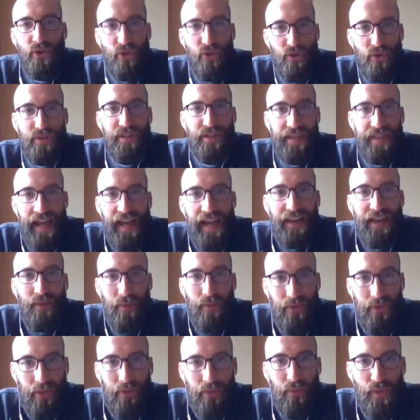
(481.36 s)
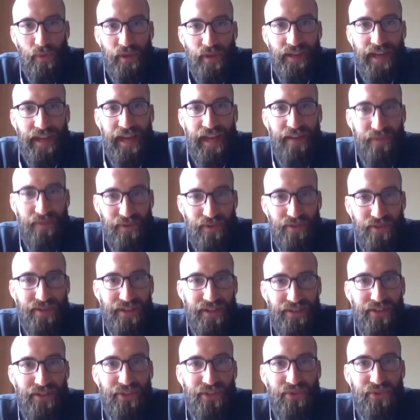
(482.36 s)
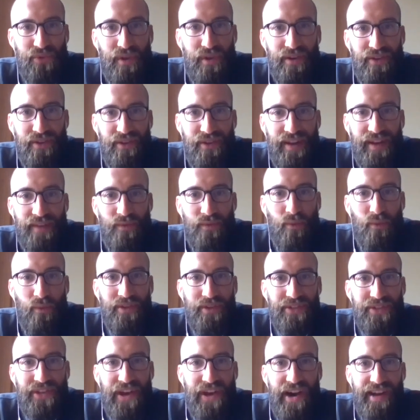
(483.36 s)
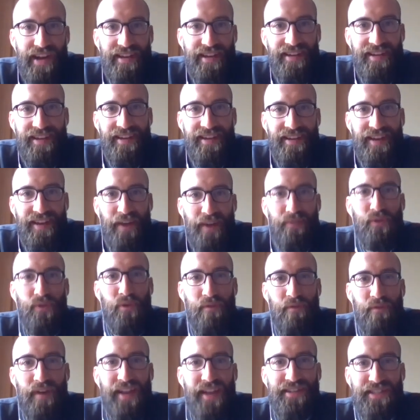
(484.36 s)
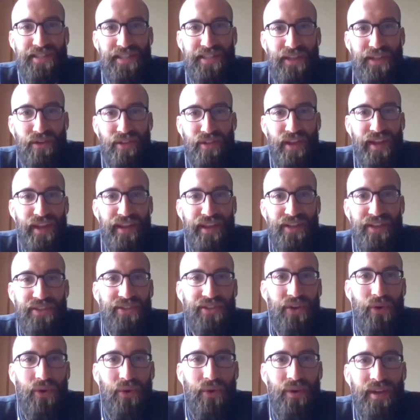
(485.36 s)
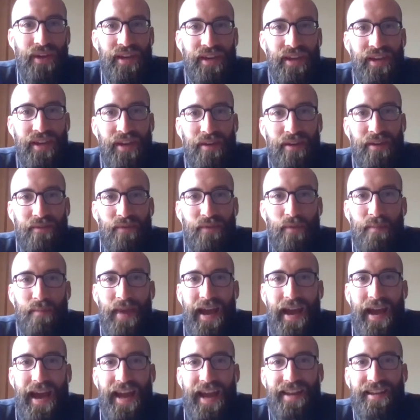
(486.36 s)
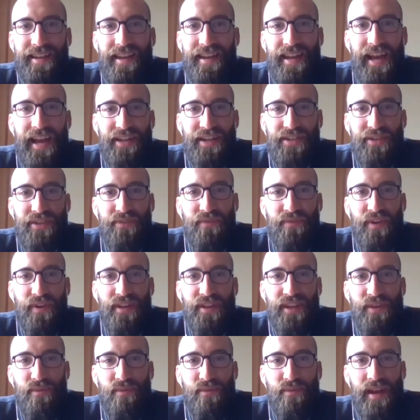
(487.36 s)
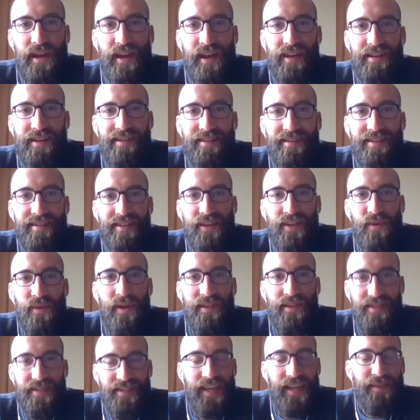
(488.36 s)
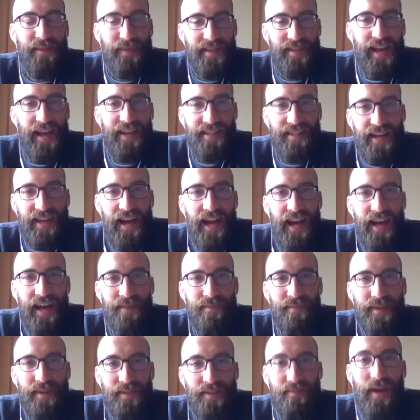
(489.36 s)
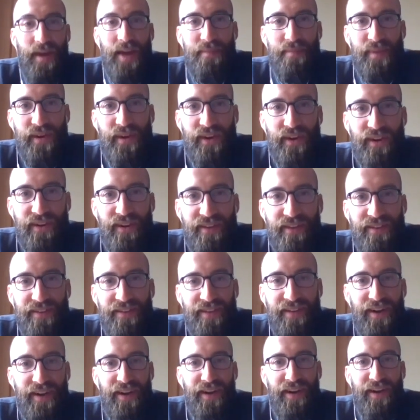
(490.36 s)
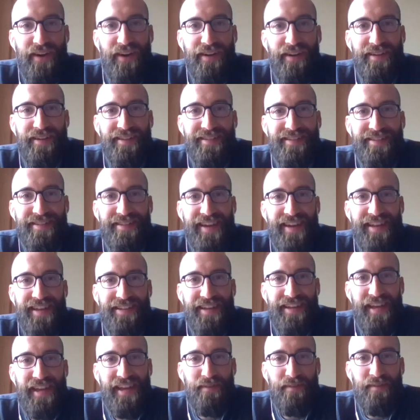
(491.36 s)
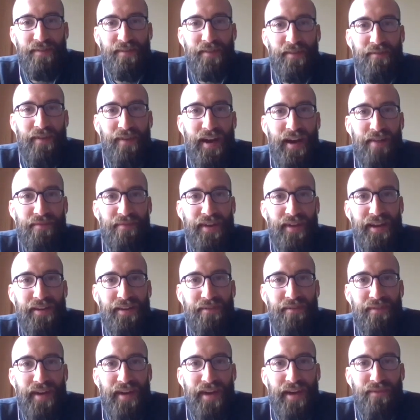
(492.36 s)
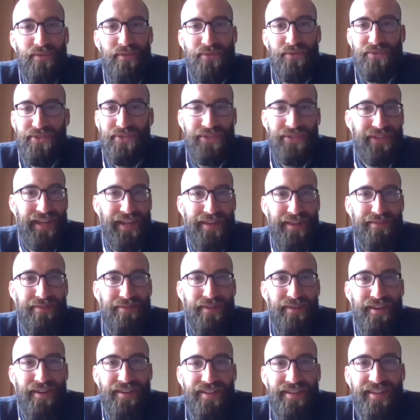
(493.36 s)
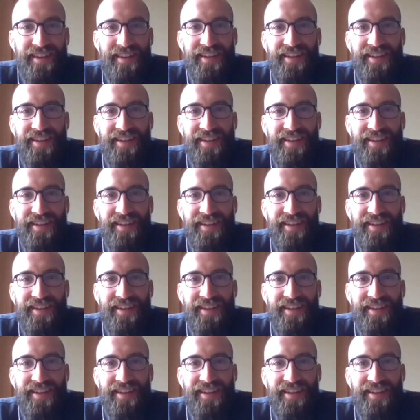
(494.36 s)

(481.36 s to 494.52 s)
usually ending with a 3K if you're a distance runner, and everyone's got a few events in their legs. So for Matt, and actually it's funny, he ran the same exact time as my PR. That day, 55:95, which was just kind of fun